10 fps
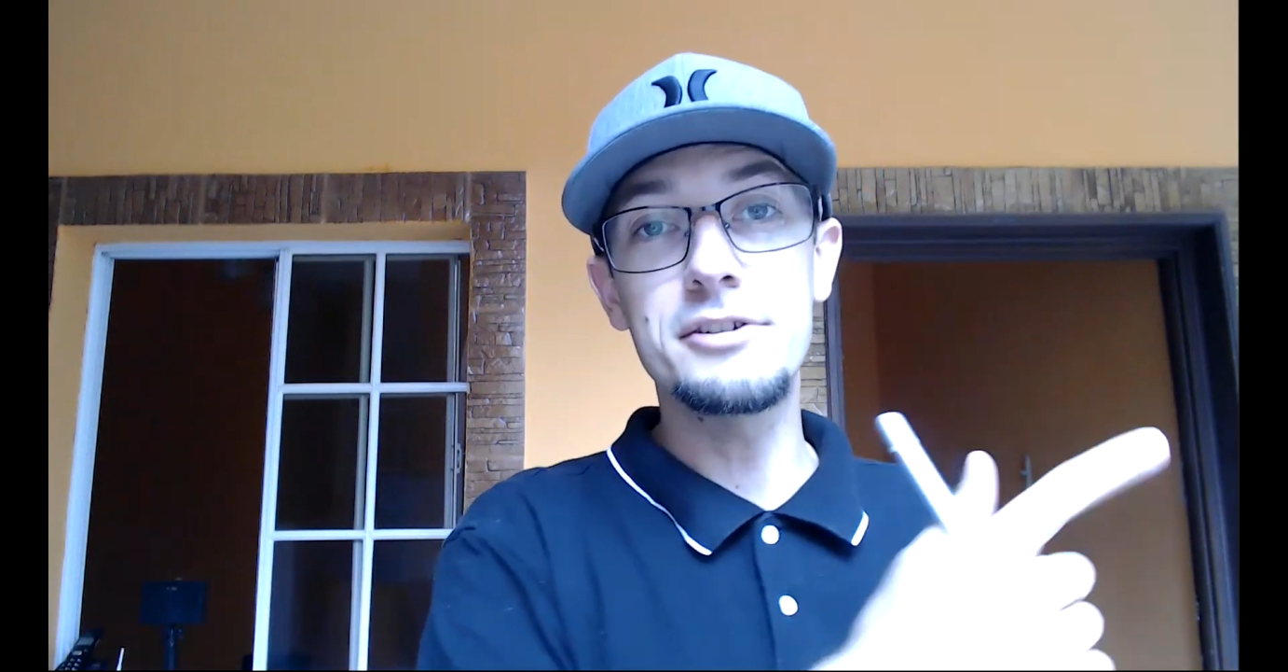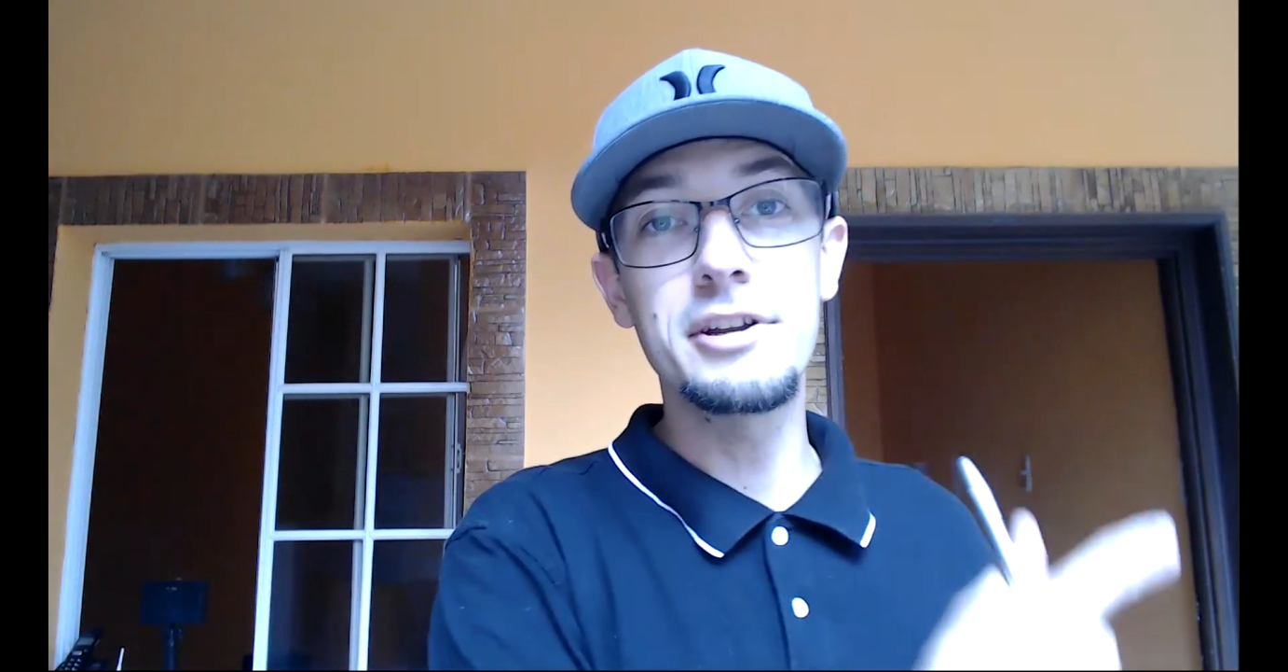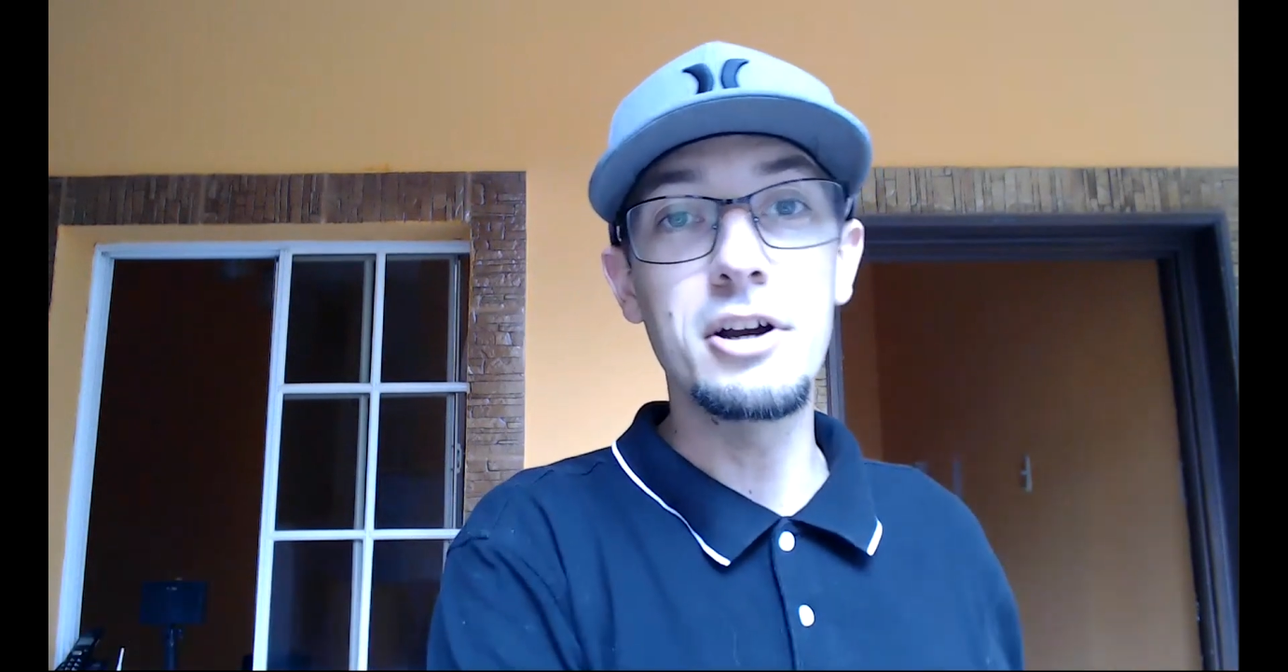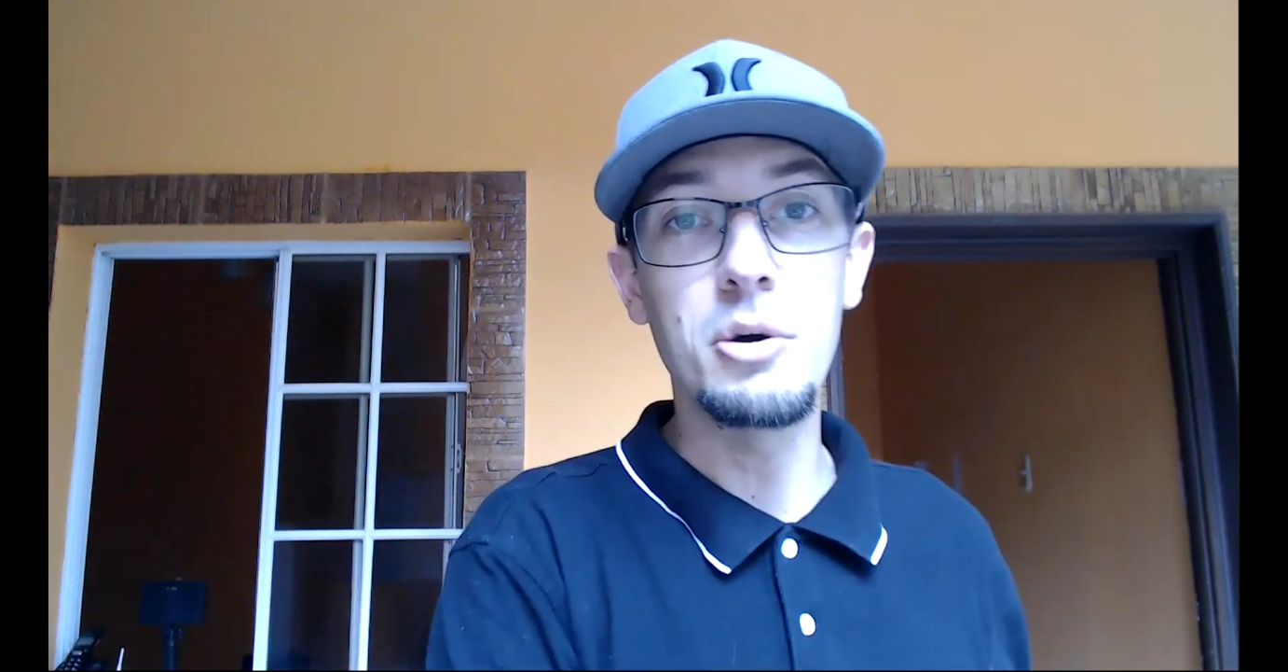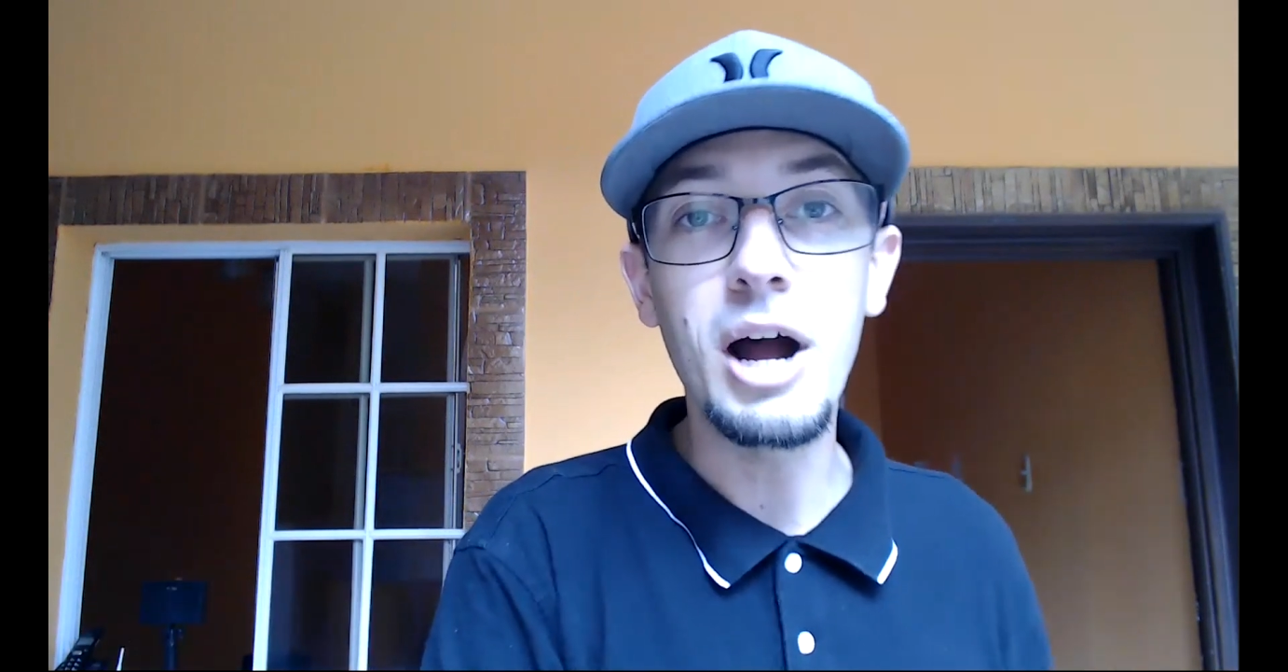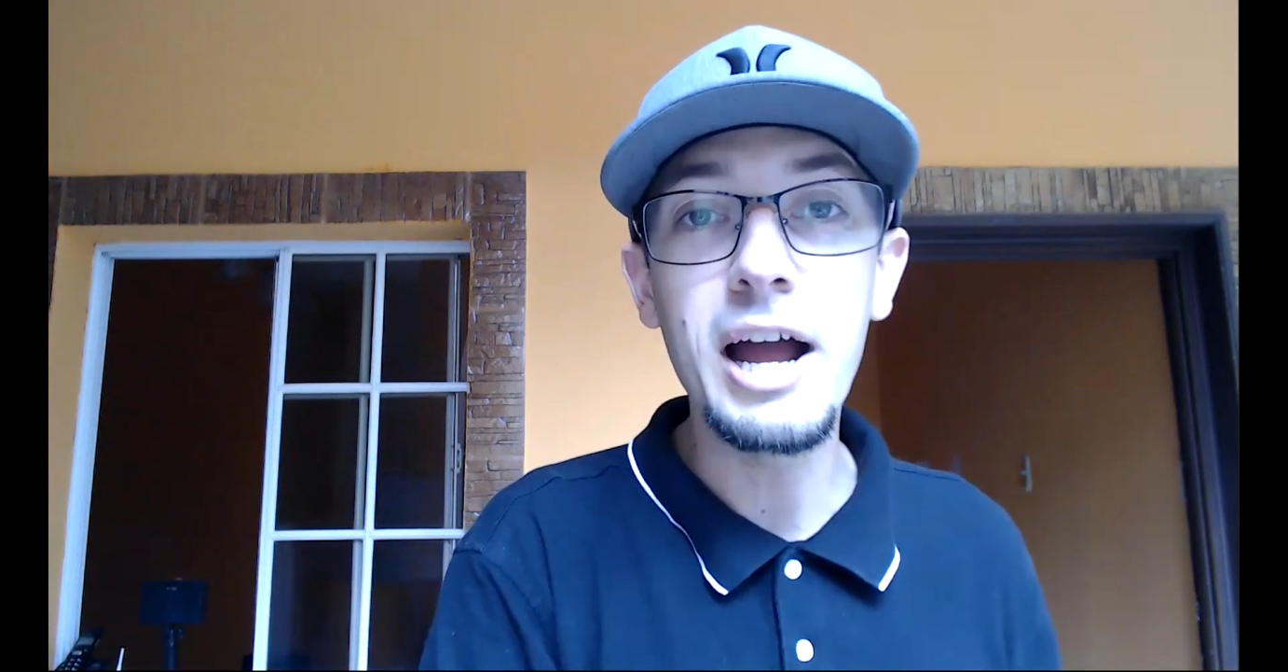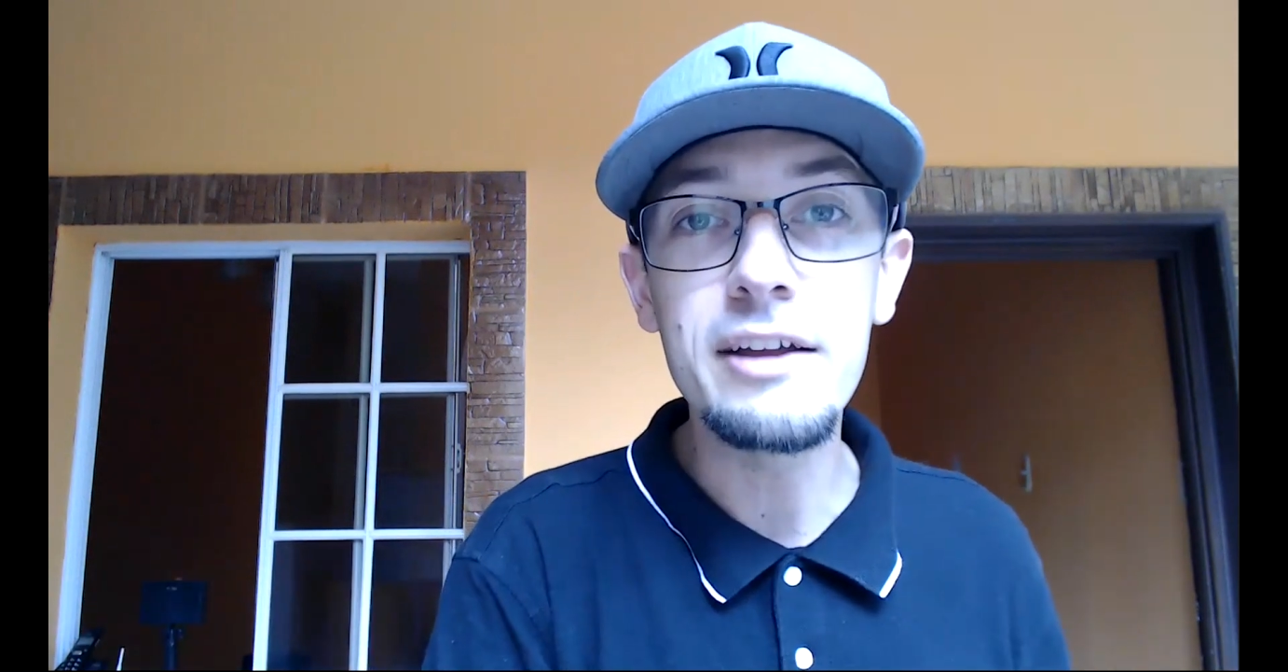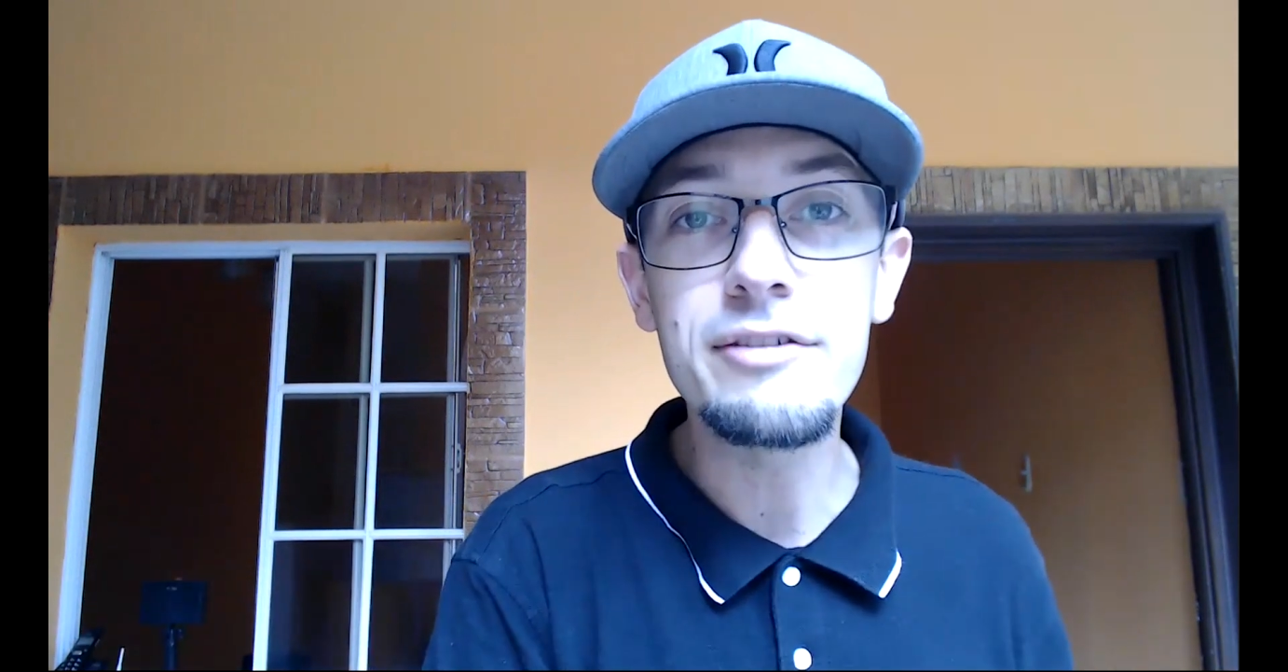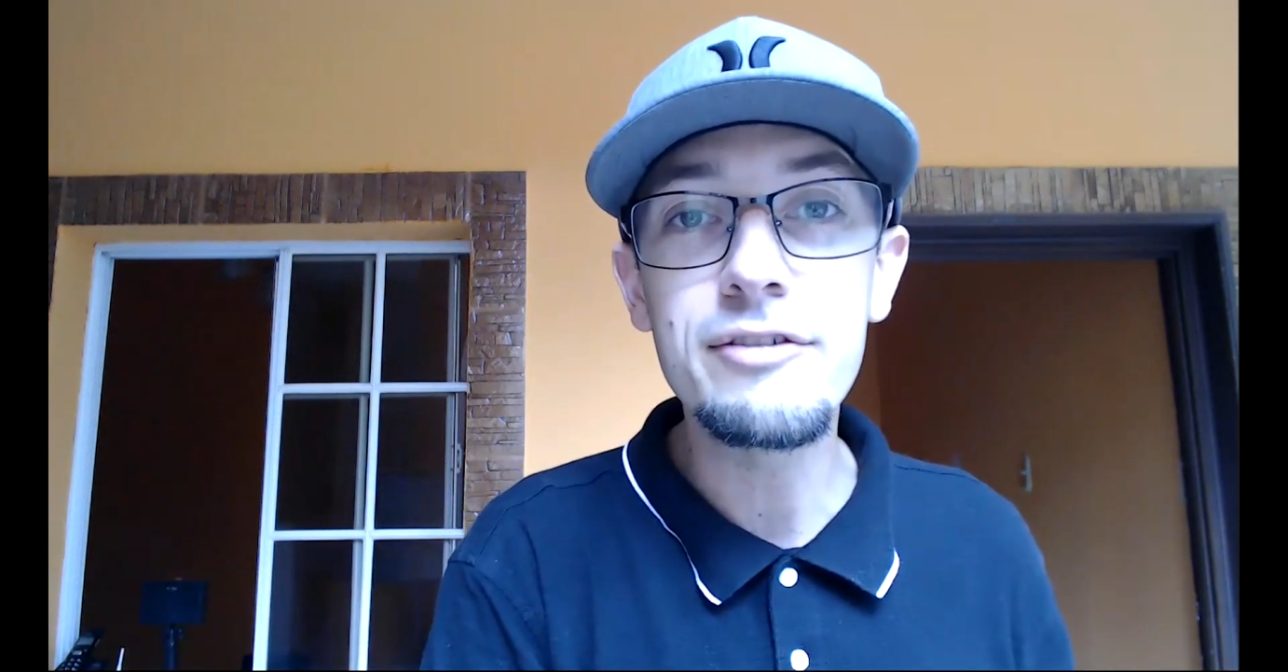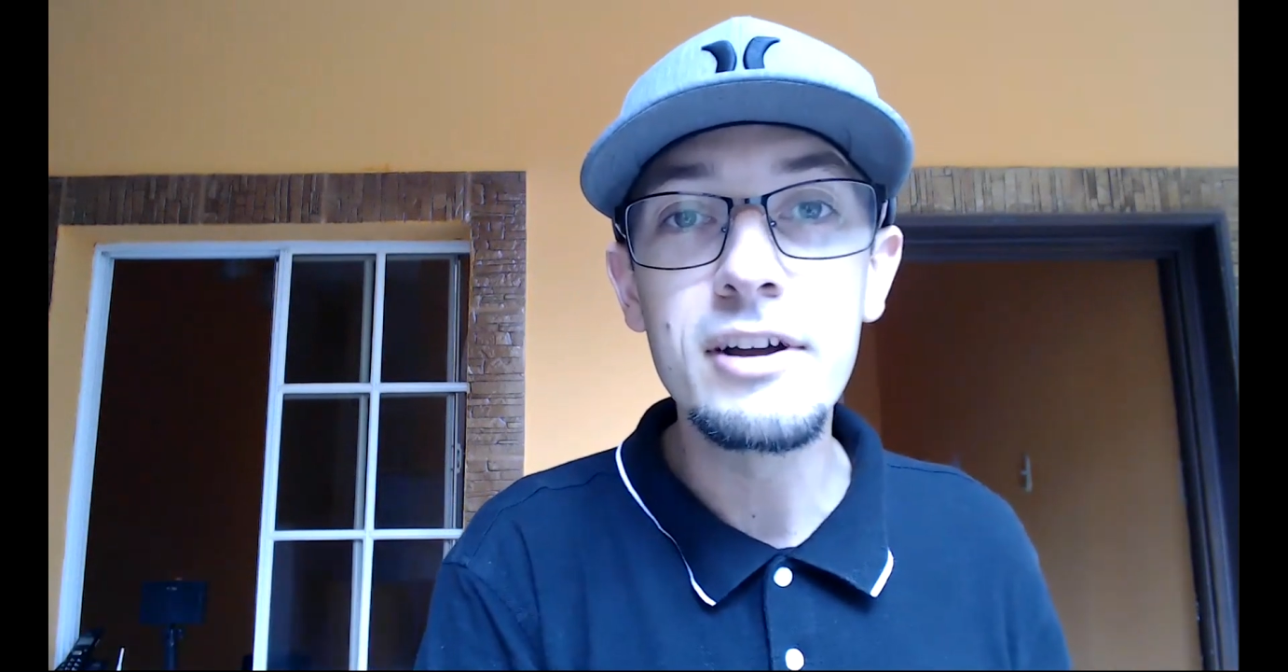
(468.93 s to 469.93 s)
to your
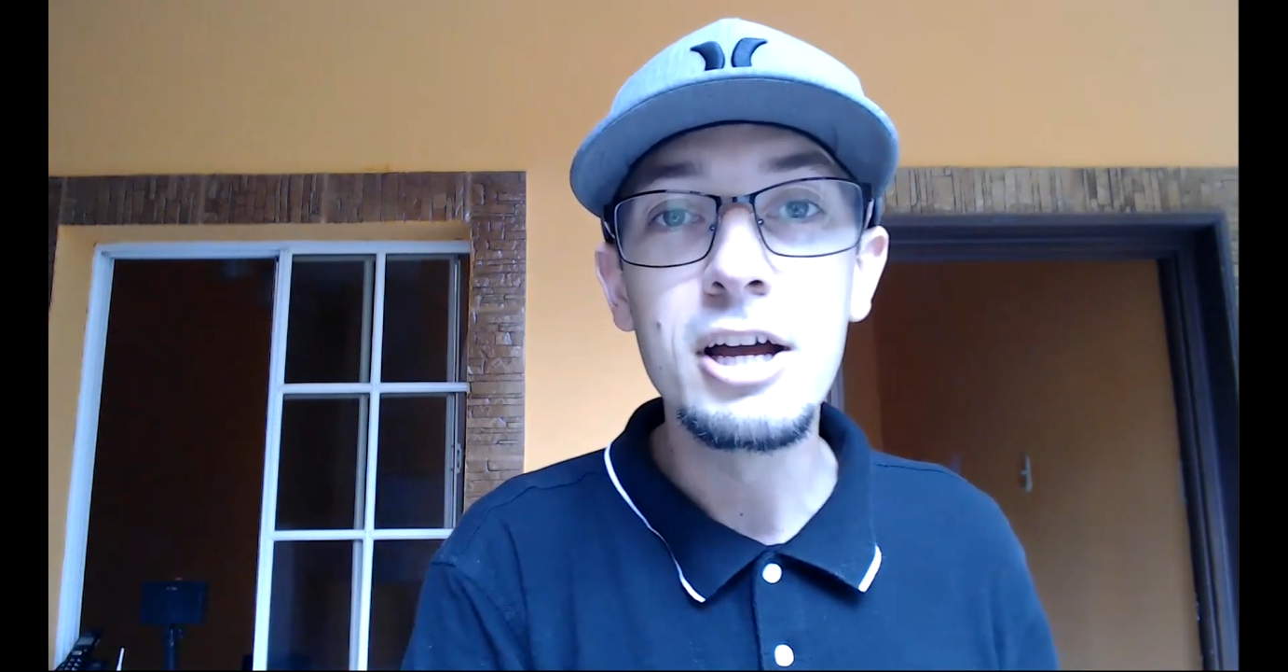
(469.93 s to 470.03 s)
wife